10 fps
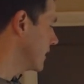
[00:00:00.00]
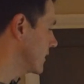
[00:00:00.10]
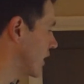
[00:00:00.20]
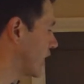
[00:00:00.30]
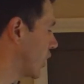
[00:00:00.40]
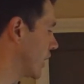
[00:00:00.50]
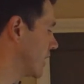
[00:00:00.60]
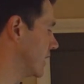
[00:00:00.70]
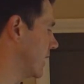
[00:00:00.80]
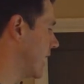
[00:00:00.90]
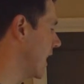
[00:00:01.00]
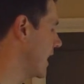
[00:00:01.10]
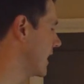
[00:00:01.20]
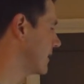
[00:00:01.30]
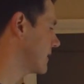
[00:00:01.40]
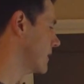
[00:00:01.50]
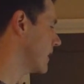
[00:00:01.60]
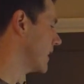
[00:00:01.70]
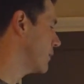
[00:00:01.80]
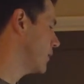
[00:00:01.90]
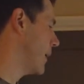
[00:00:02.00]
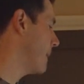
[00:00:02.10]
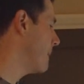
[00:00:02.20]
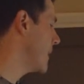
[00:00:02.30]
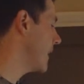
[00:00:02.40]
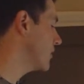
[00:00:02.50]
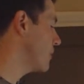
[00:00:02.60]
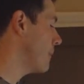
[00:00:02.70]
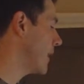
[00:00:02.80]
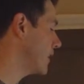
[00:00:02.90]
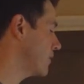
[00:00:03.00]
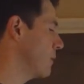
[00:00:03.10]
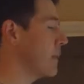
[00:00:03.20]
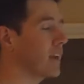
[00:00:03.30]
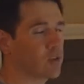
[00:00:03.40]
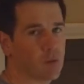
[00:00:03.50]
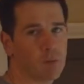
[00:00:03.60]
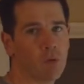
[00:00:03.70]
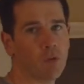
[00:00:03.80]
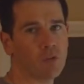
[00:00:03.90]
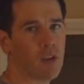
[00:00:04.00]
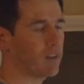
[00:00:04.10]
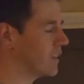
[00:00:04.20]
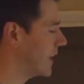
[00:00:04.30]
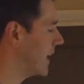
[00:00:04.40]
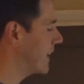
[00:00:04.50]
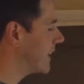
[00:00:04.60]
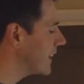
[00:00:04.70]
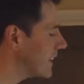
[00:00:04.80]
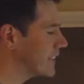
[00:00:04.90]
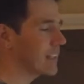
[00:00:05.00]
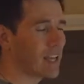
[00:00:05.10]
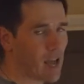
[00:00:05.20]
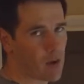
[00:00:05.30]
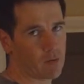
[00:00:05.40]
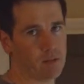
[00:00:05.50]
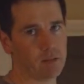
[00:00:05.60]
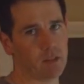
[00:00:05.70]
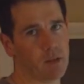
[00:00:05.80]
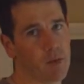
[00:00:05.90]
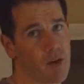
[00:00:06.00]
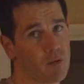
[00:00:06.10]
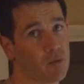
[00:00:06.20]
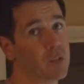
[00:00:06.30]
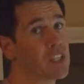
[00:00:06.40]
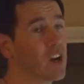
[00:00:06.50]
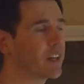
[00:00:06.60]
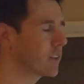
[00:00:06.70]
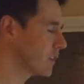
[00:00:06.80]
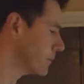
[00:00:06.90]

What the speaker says: Psychology, sleep, major important. You have to get at least 8 hours of sleep every night.